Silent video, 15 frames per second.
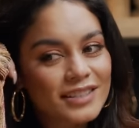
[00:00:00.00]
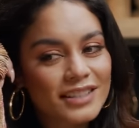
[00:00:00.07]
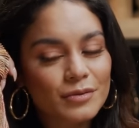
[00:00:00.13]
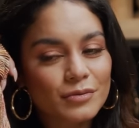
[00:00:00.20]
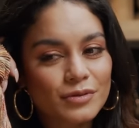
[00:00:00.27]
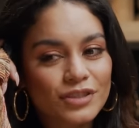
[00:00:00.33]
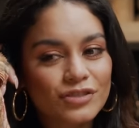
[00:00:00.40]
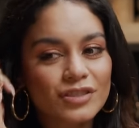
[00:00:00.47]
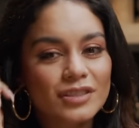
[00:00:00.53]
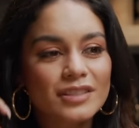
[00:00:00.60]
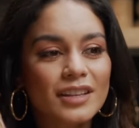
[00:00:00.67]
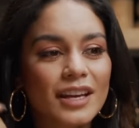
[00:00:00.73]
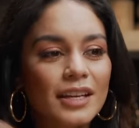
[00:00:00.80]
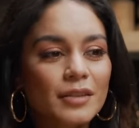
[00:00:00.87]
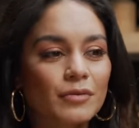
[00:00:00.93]
it was
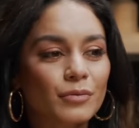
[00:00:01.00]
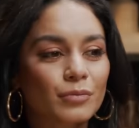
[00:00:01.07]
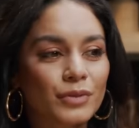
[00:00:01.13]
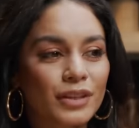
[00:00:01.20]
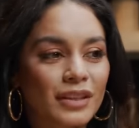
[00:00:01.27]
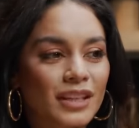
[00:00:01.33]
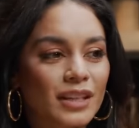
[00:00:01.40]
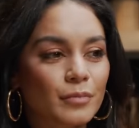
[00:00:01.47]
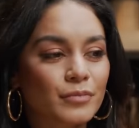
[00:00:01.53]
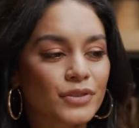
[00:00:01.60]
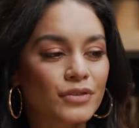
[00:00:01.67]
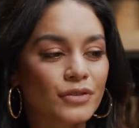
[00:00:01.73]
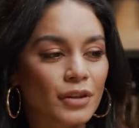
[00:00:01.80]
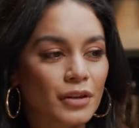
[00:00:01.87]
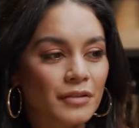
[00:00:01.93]
just like really
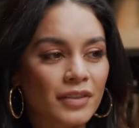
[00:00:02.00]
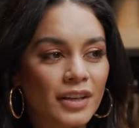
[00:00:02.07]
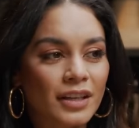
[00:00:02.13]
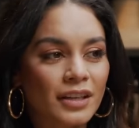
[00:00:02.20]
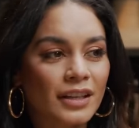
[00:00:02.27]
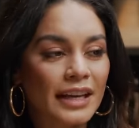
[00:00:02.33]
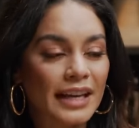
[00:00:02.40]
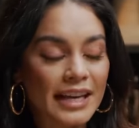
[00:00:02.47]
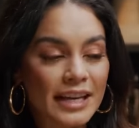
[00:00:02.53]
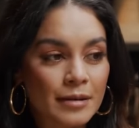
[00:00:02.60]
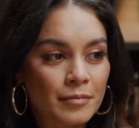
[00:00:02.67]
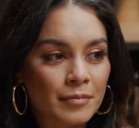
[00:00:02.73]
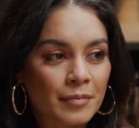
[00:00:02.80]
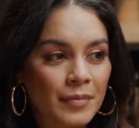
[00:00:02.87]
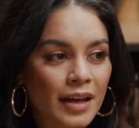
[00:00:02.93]
observing
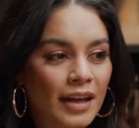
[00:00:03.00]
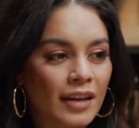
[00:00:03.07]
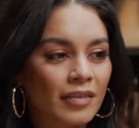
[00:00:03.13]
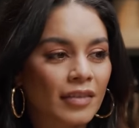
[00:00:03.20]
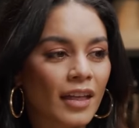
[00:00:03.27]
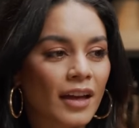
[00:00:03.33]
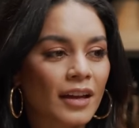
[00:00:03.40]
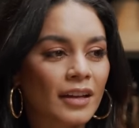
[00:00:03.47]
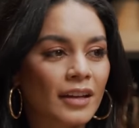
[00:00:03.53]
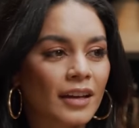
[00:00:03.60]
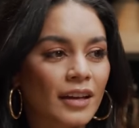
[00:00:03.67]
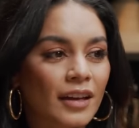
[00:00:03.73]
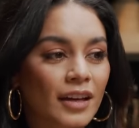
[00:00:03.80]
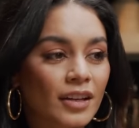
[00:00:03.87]
him and like